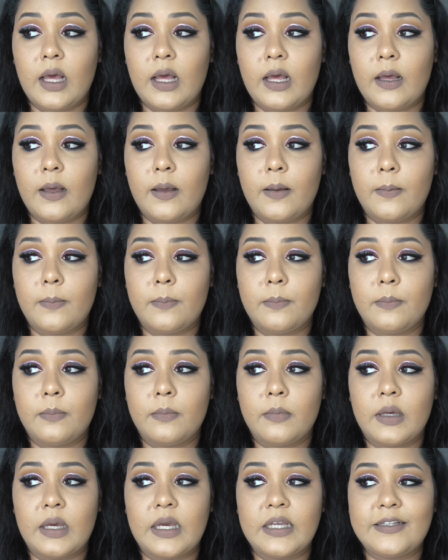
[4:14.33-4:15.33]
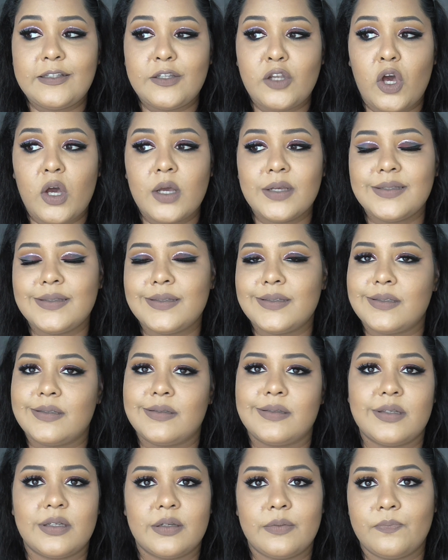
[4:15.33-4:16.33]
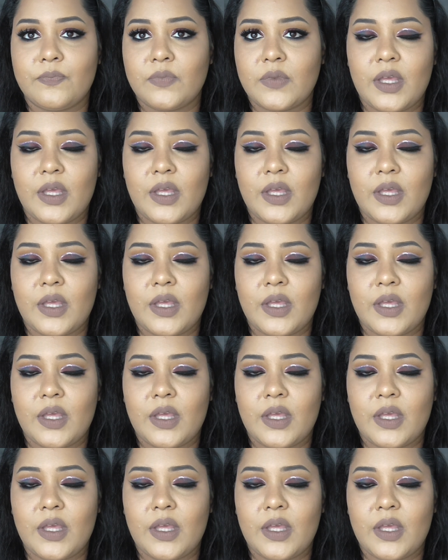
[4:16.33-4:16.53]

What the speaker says: It lasts